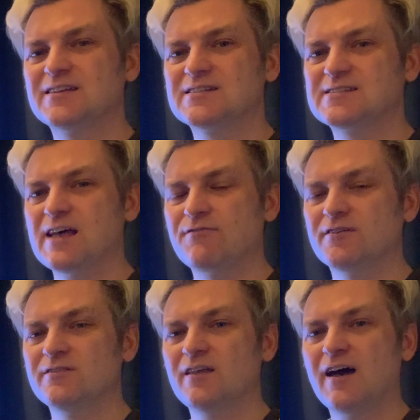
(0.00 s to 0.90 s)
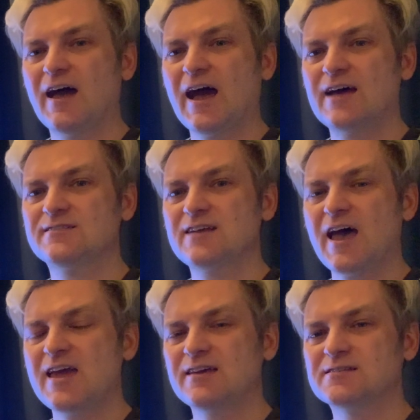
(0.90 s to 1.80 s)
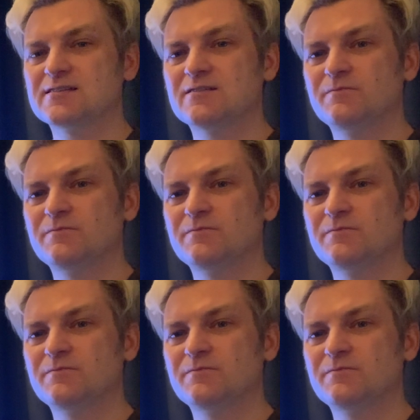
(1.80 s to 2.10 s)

7 and 8,